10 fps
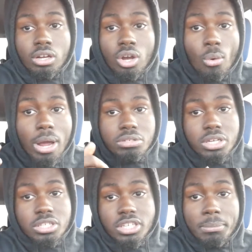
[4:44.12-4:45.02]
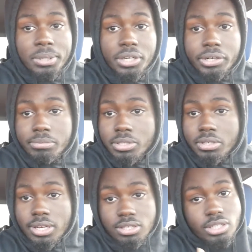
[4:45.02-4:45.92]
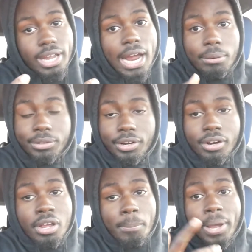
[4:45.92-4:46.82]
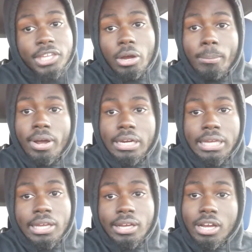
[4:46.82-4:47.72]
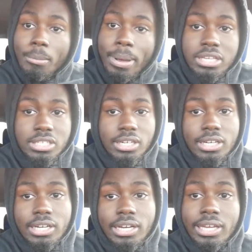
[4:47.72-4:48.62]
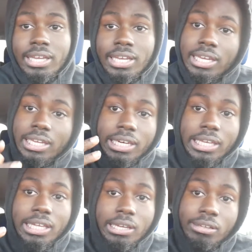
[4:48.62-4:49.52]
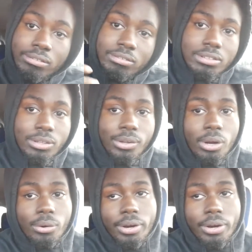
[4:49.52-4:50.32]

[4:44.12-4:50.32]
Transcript: go out to the suburbs and stay out there. Make your money, come back to the hood, and then do your